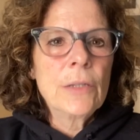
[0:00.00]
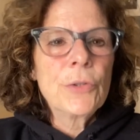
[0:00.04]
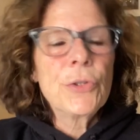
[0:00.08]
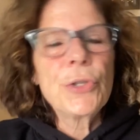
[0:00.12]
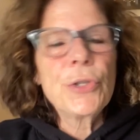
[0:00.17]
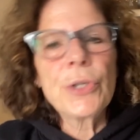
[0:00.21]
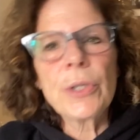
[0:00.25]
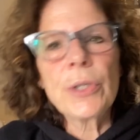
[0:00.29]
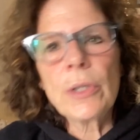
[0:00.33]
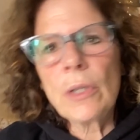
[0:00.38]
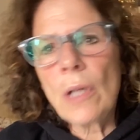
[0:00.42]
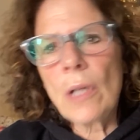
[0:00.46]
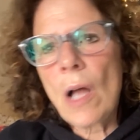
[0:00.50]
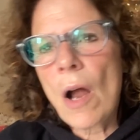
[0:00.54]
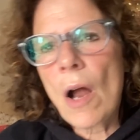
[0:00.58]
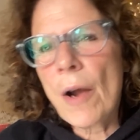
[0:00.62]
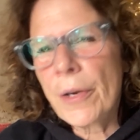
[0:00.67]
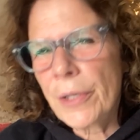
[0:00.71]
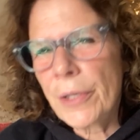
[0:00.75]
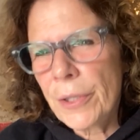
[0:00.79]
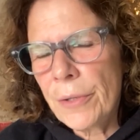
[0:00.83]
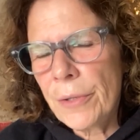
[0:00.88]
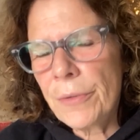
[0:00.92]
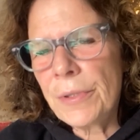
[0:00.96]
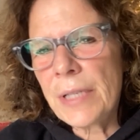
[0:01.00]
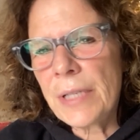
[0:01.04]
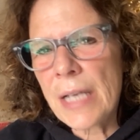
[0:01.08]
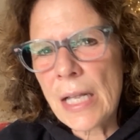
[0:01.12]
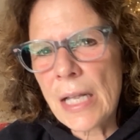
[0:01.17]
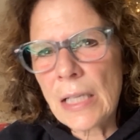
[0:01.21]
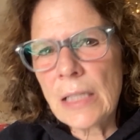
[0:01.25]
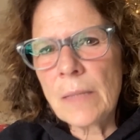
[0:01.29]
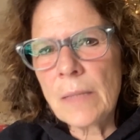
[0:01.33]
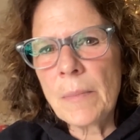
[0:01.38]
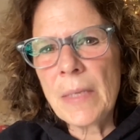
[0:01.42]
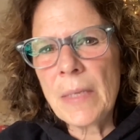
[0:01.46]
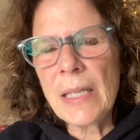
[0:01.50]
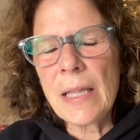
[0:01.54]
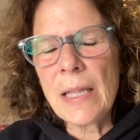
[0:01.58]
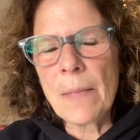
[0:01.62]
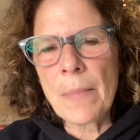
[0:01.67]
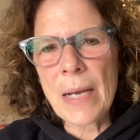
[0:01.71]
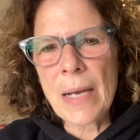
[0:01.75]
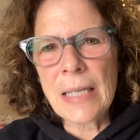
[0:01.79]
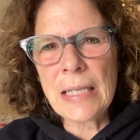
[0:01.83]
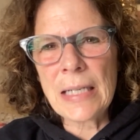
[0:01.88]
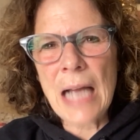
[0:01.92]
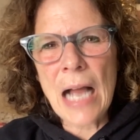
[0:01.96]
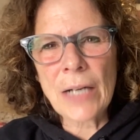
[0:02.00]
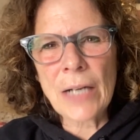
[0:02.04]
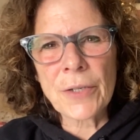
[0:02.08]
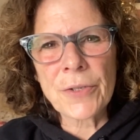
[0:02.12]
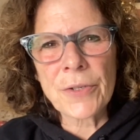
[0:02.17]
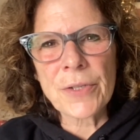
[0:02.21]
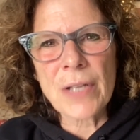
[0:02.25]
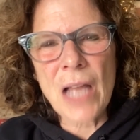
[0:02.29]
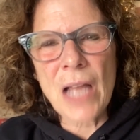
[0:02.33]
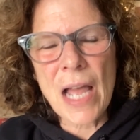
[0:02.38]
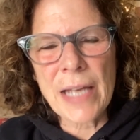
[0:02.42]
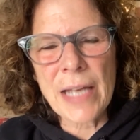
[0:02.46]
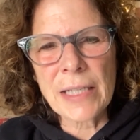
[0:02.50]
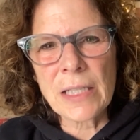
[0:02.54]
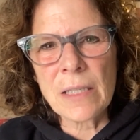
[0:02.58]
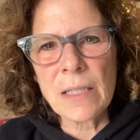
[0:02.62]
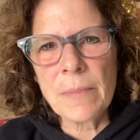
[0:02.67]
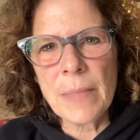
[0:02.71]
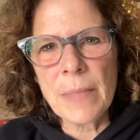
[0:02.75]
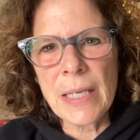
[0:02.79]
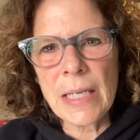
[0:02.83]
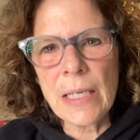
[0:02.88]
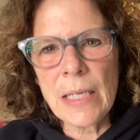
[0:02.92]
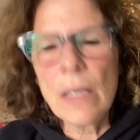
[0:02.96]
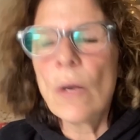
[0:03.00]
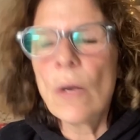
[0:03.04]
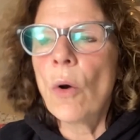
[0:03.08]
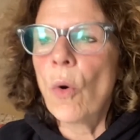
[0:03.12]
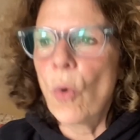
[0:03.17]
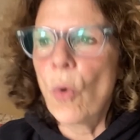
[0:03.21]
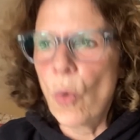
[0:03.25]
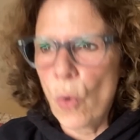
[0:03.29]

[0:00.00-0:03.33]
Jill, are you telling me that my doctor's lying to me?